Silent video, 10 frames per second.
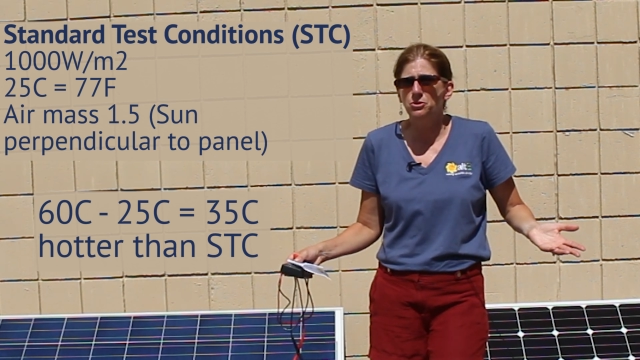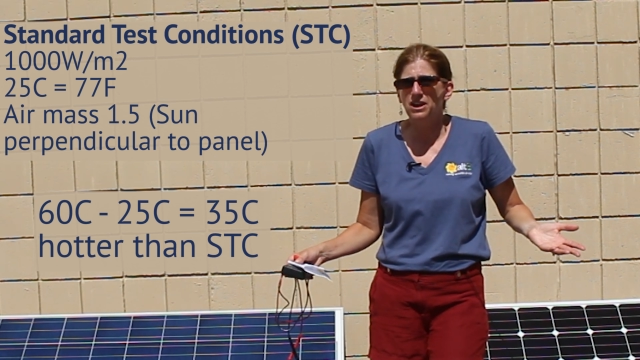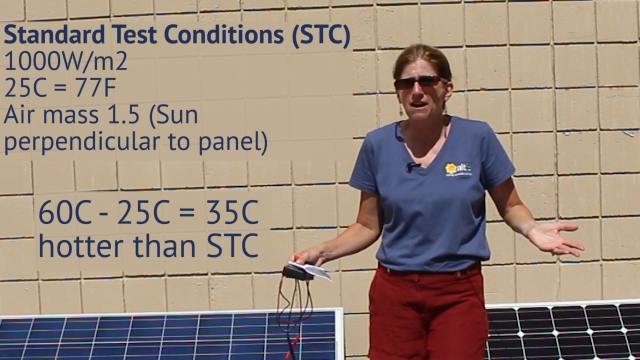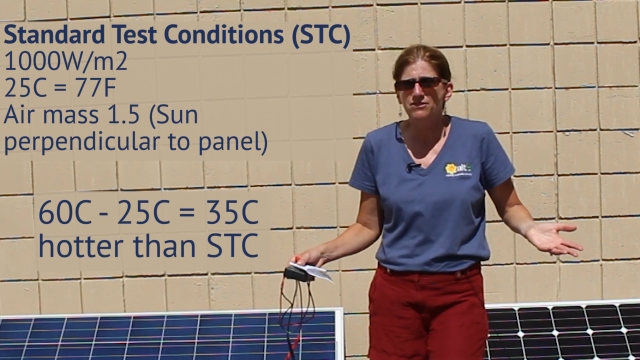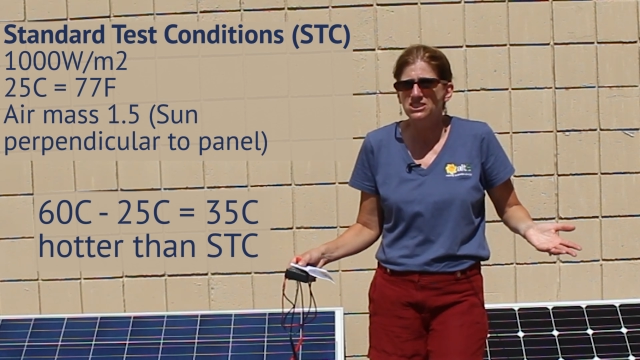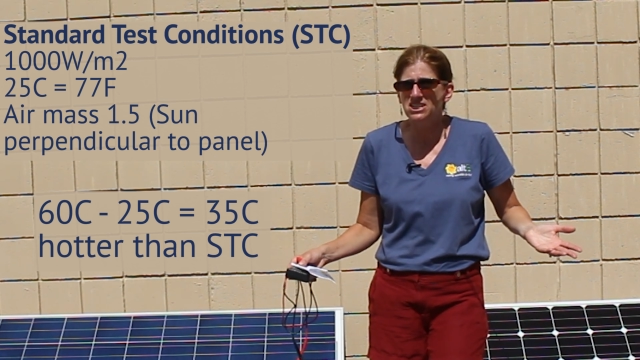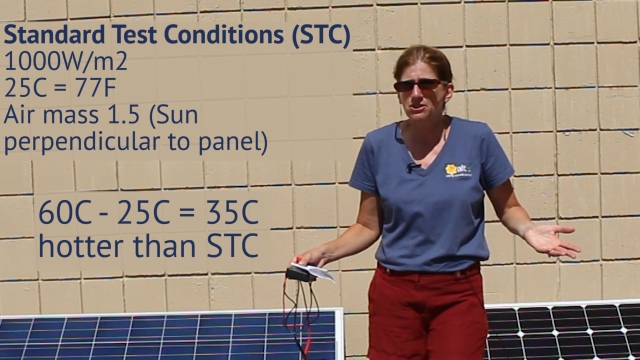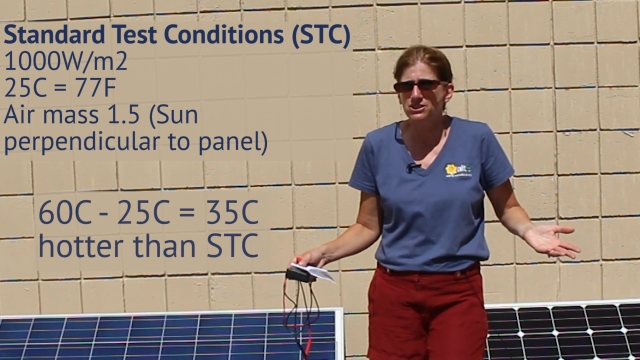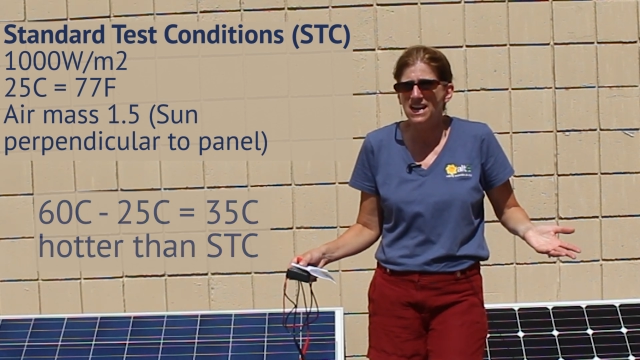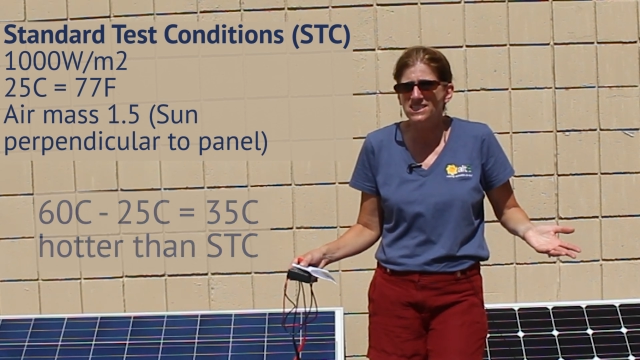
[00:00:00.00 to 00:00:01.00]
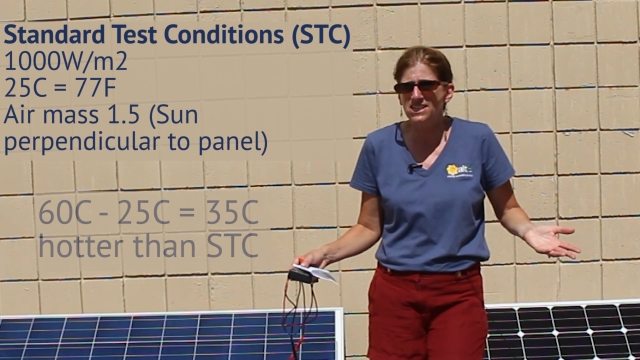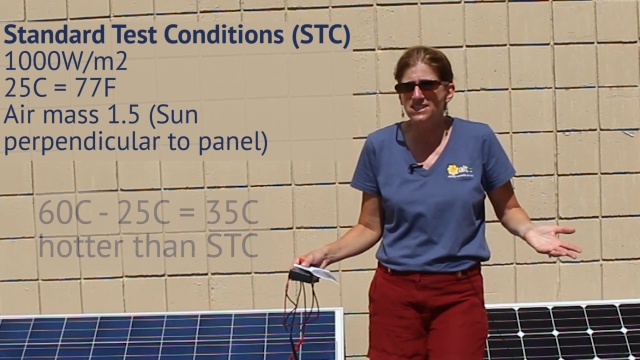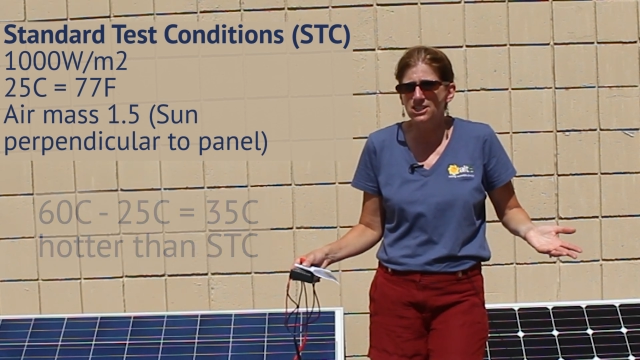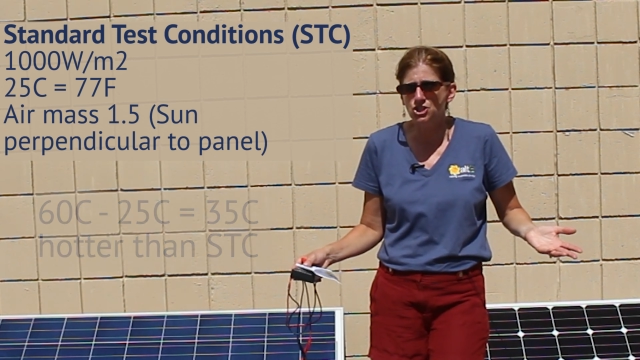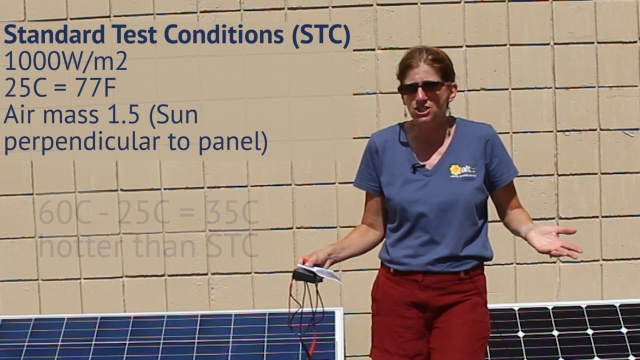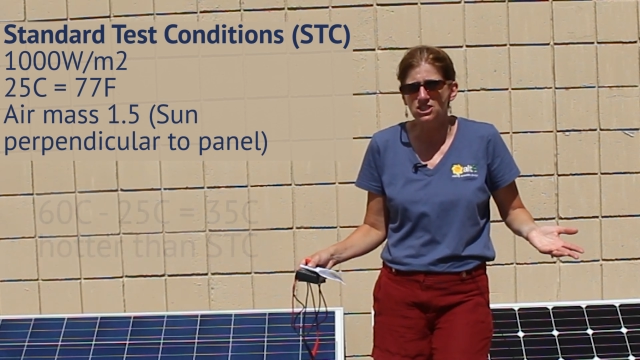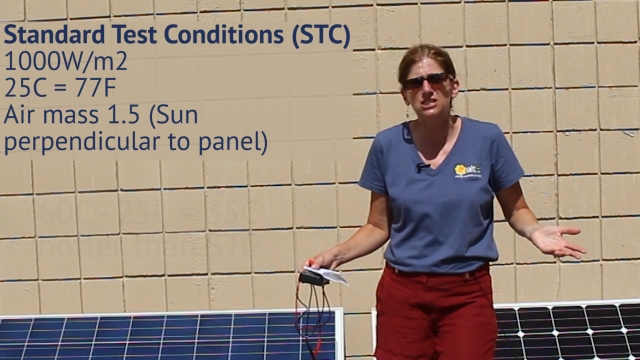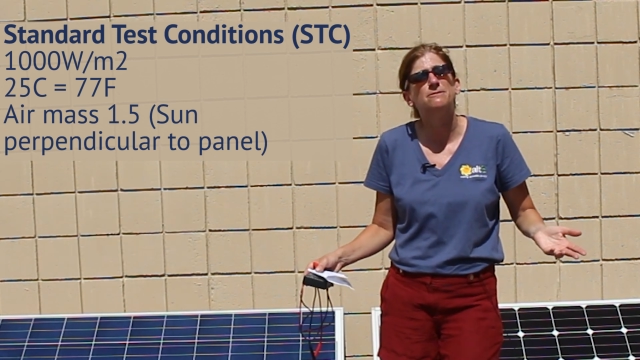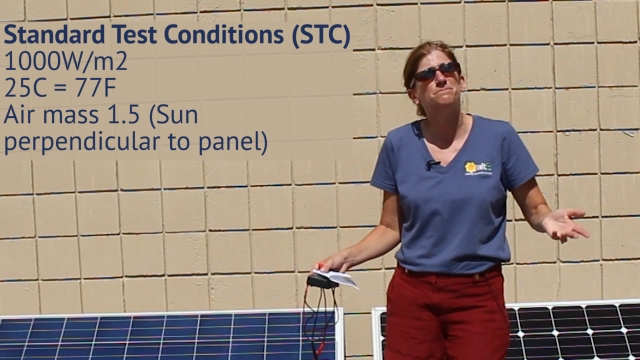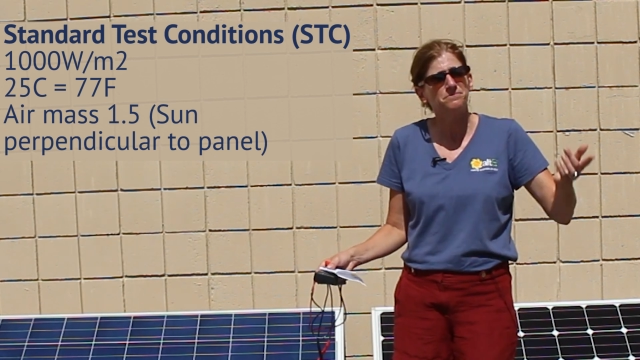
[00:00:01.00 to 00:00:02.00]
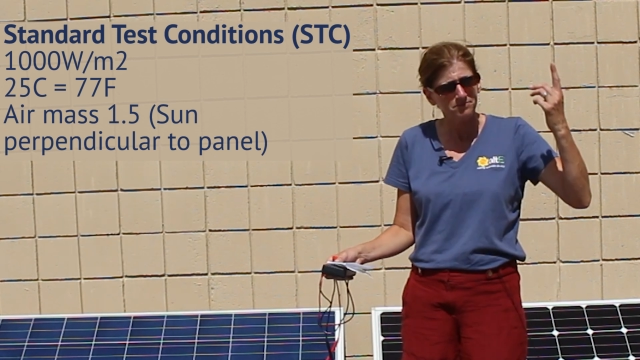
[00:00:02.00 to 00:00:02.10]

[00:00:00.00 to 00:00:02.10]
you would have in standard test conditions.